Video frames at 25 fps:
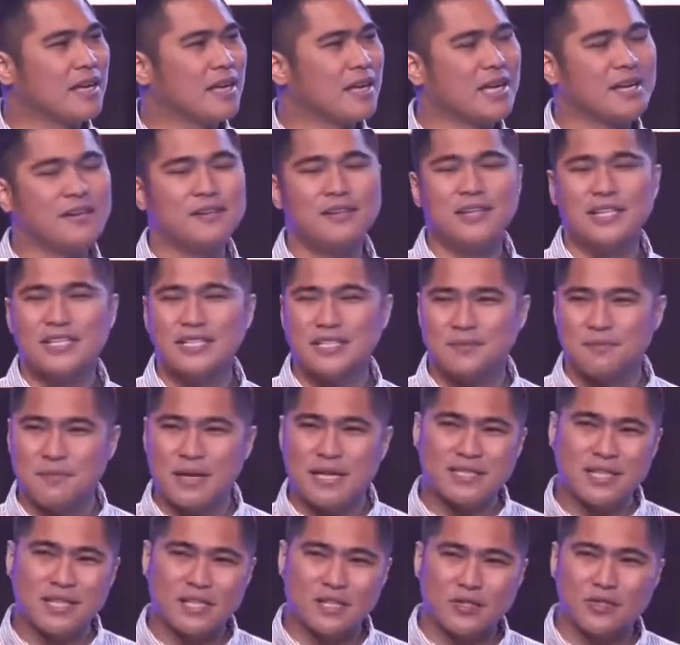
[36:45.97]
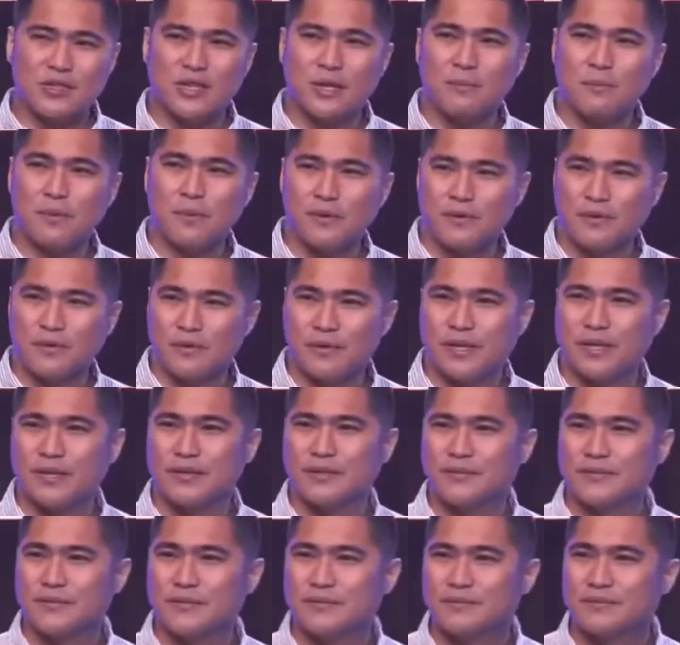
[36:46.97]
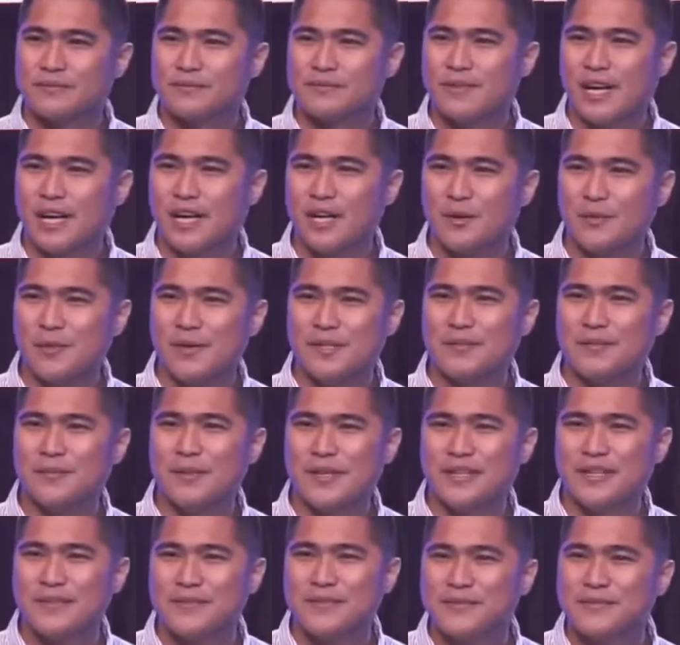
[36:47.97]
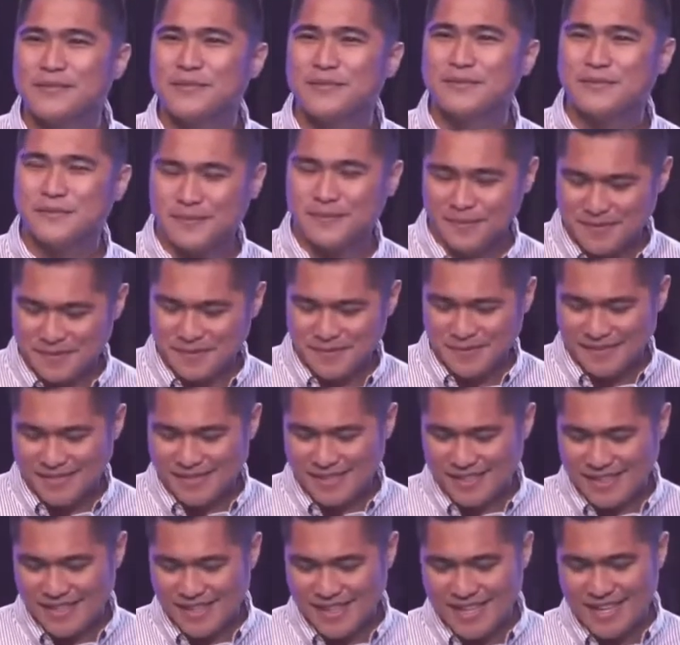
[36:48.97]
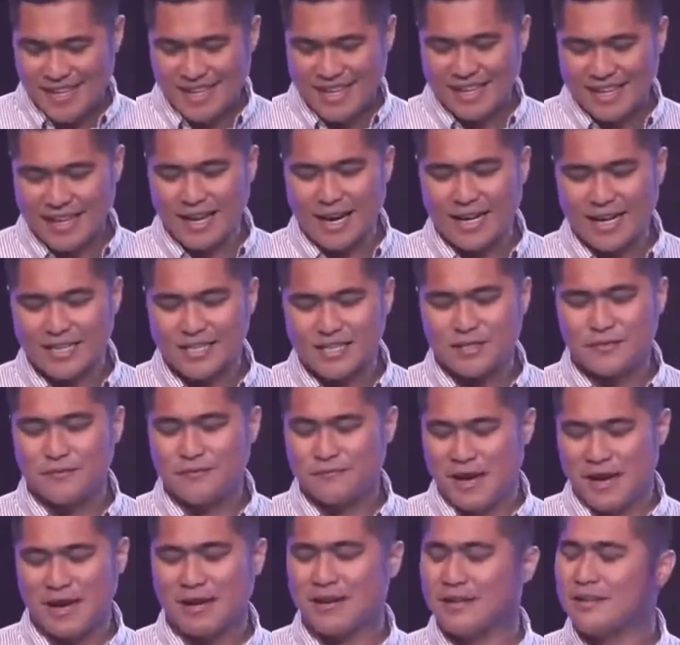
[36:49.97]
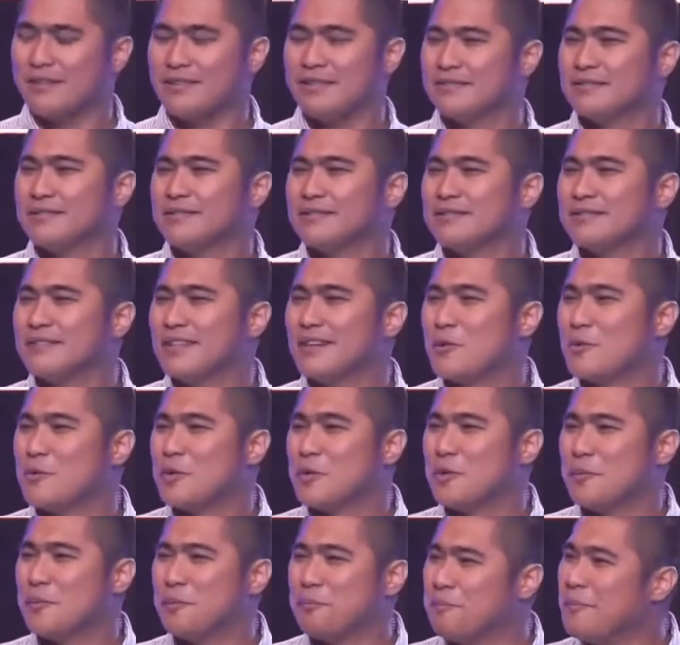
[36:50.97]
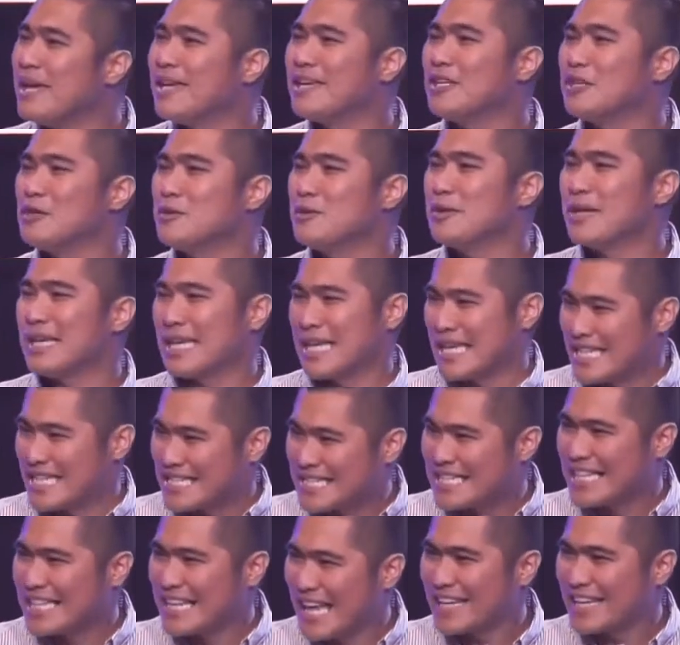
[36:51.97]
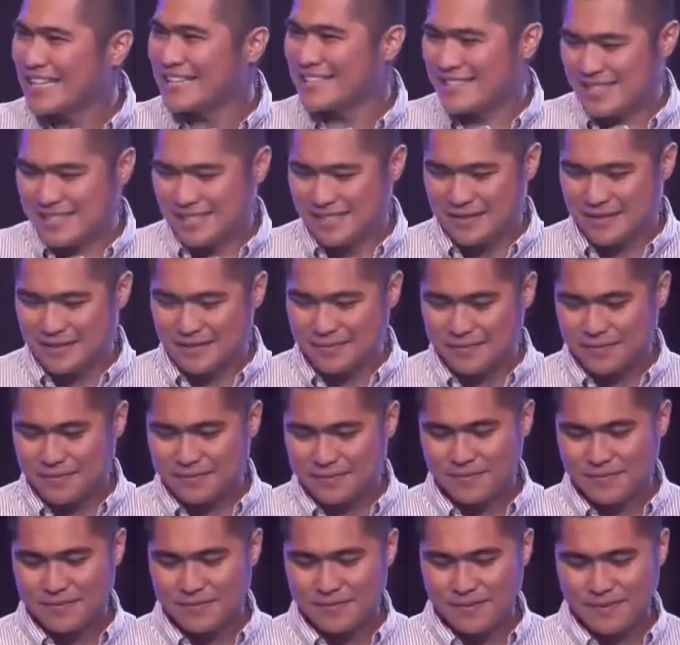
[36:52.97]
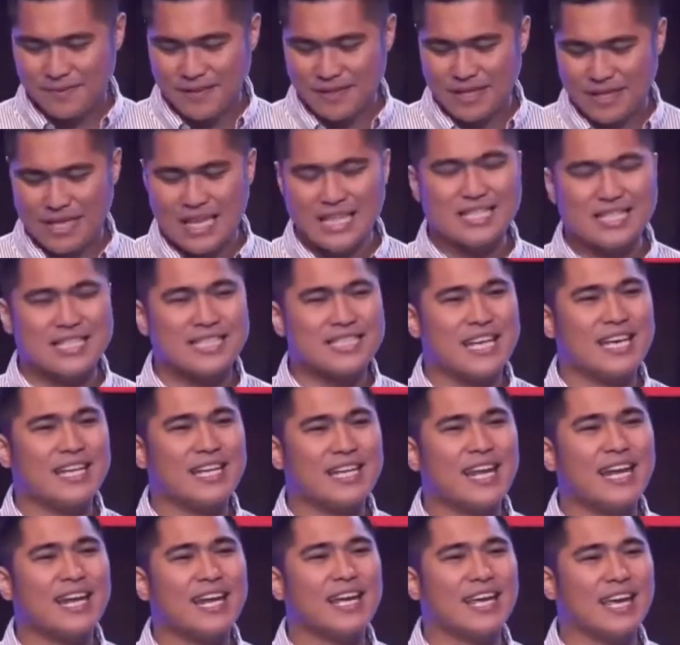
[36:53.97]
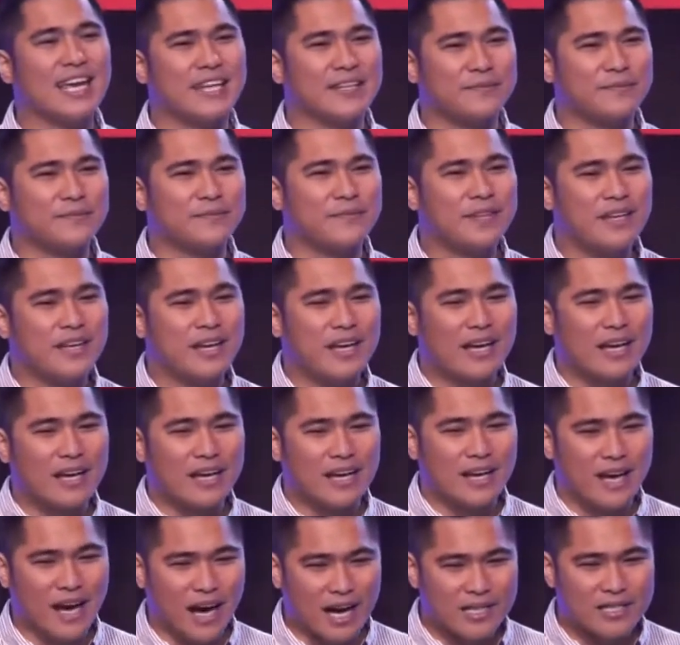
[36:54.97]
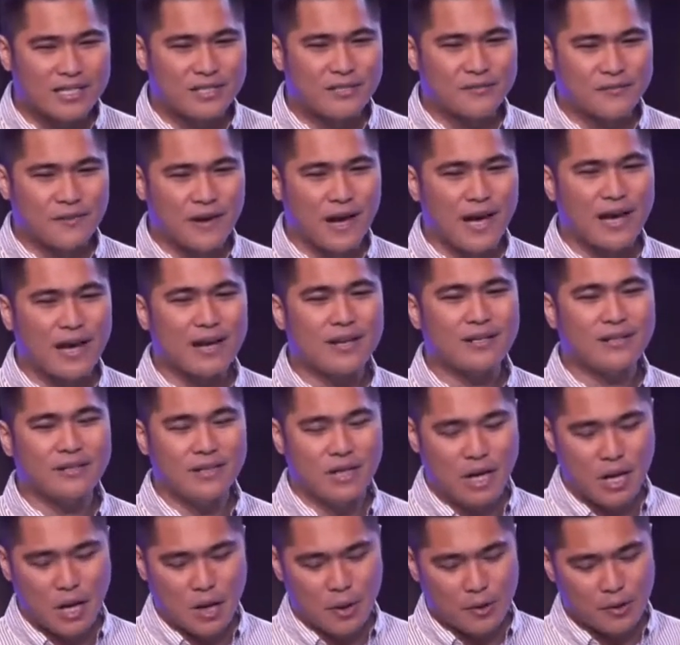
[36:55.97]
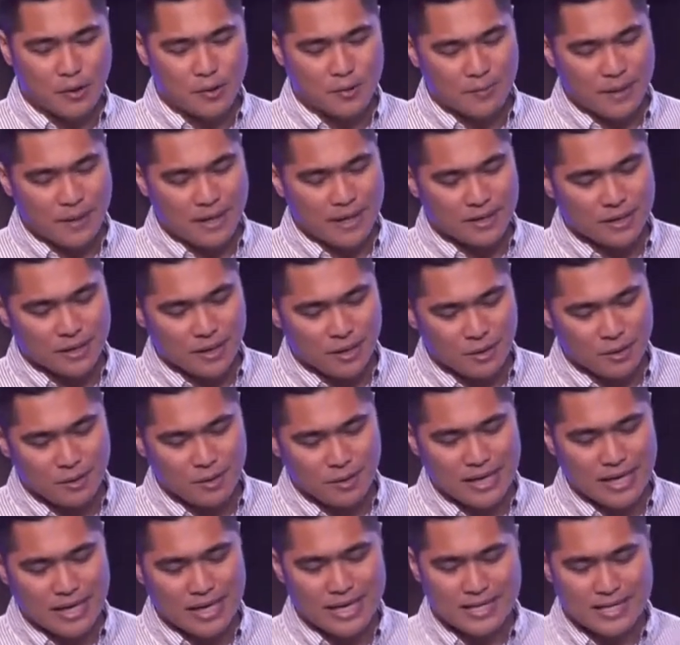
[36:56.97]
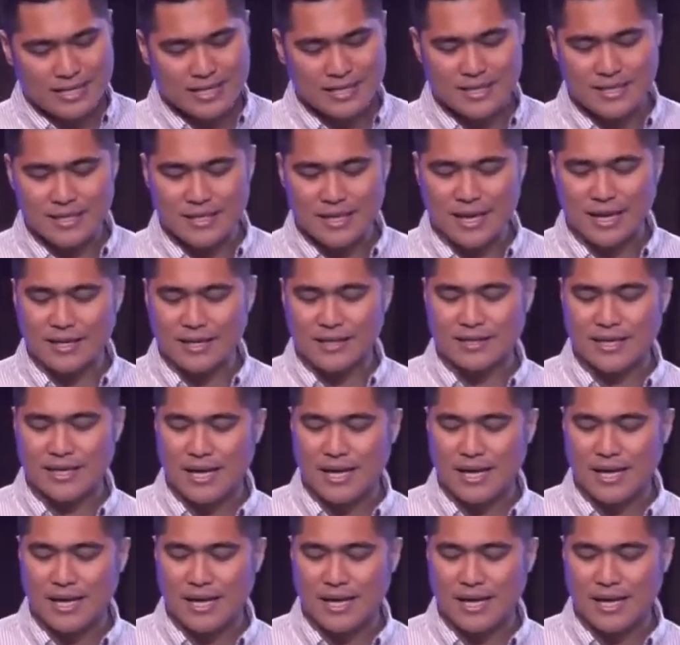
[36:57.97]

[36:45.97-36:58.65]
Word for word: Here is message number three. Are you with me? God's fire will make you His light. Let's say that again. God's fire will make you His light.